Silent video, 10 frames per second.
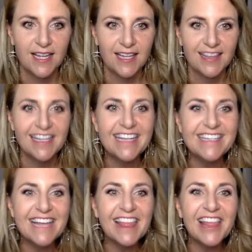
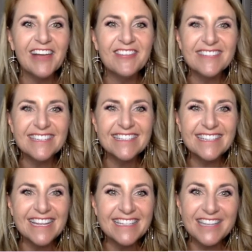Linda loves
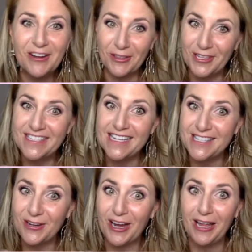the CC. The
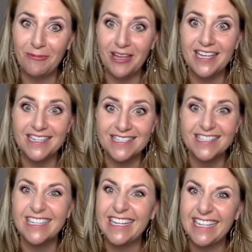CC cream is
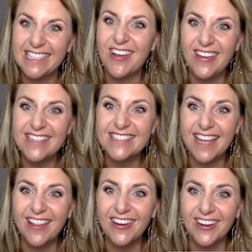is my
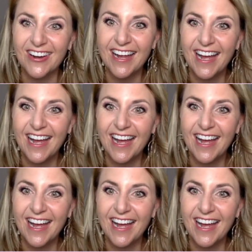bestseller.